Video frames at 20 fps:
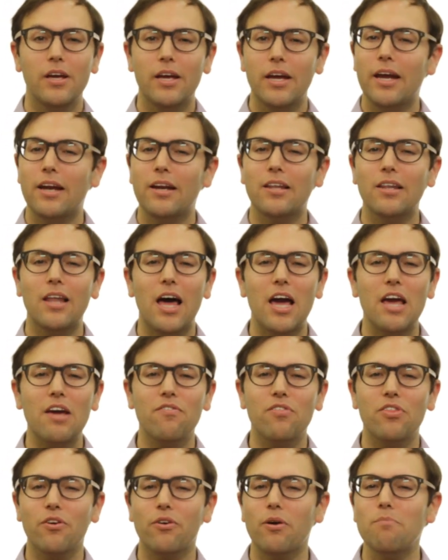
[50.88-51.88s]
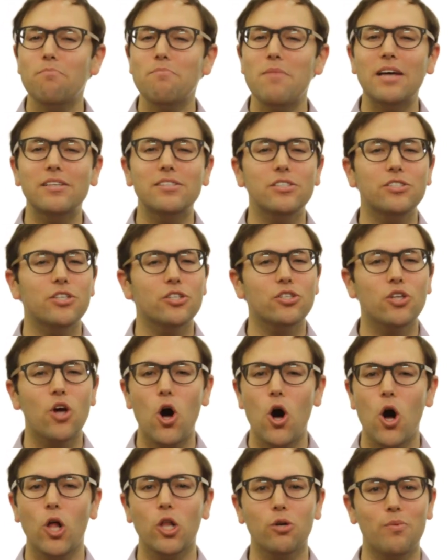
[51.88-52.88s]
In life, there are messages
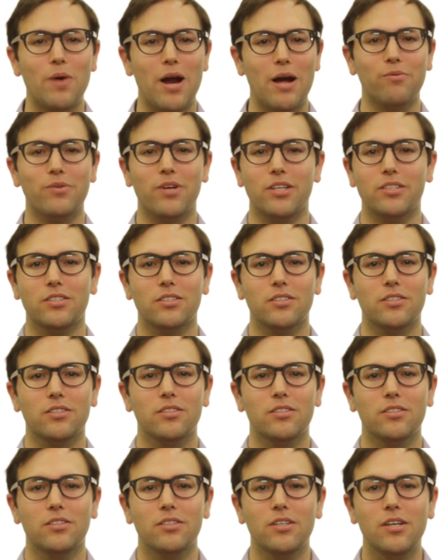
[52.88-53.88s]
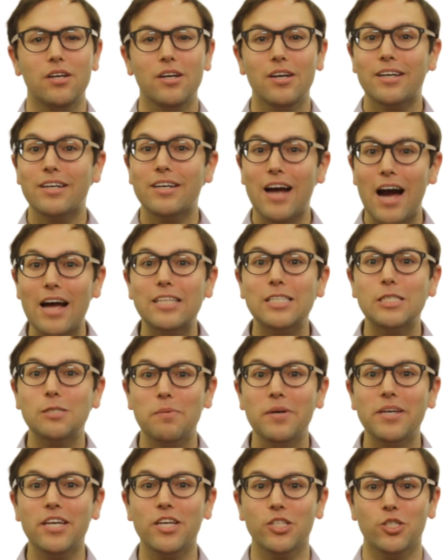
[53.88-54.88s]
all around us. God's
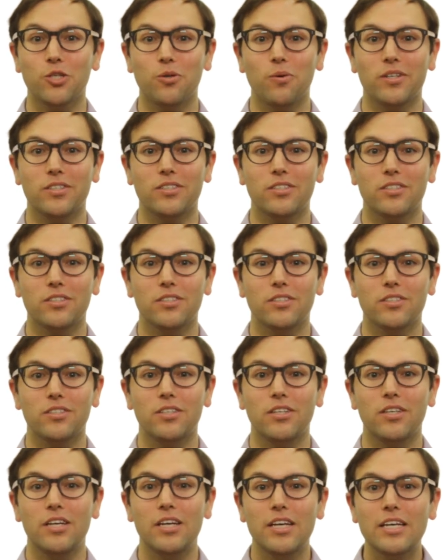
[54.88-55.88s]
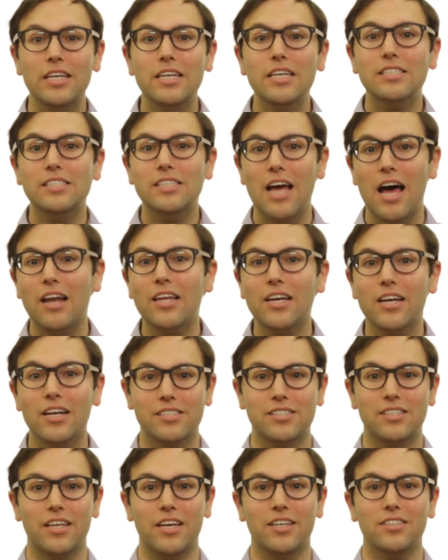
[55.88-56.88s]
speaking to us. He's telling
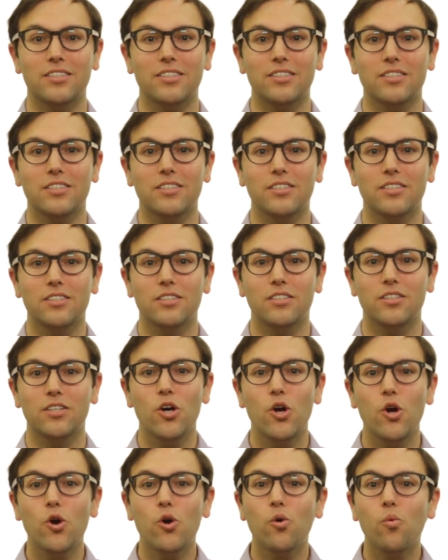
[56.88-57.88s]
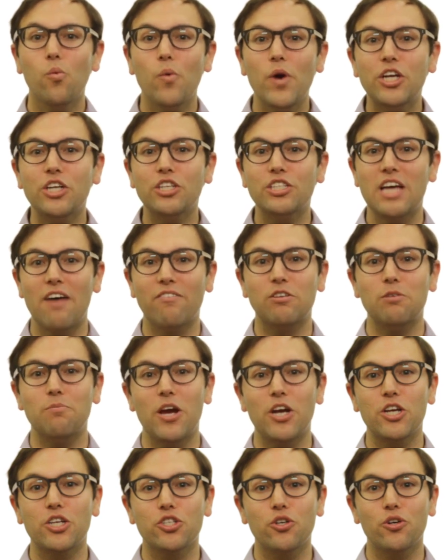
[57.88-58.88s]
us things. We just have to
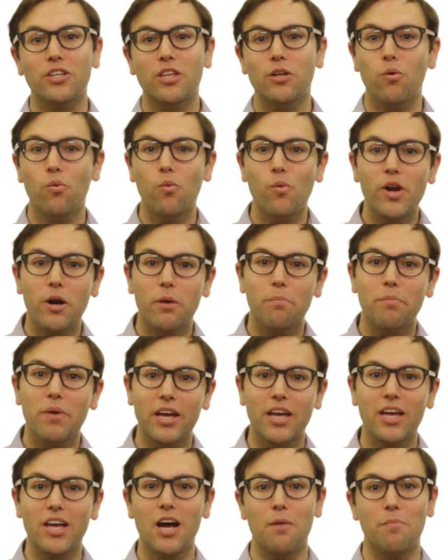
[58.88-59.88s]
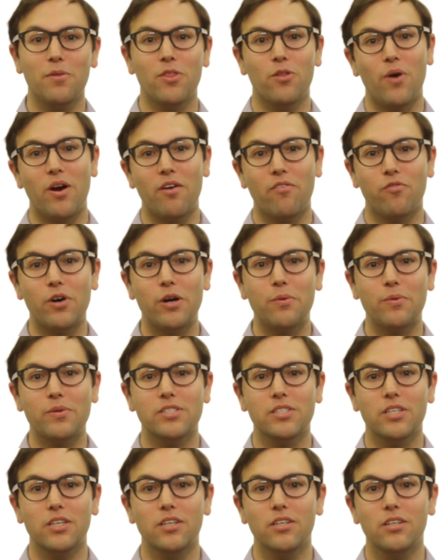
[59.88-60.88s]
make sure that we are picking up in the right
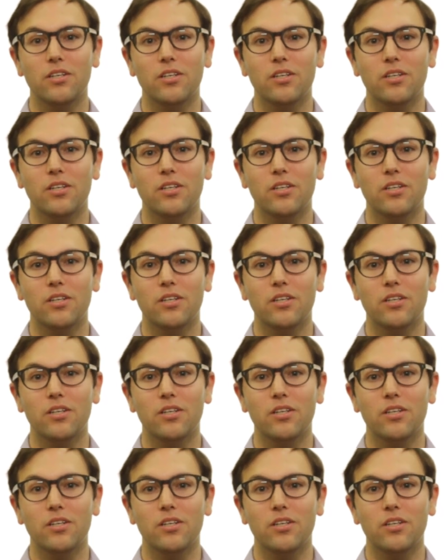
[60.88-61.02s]
frequency.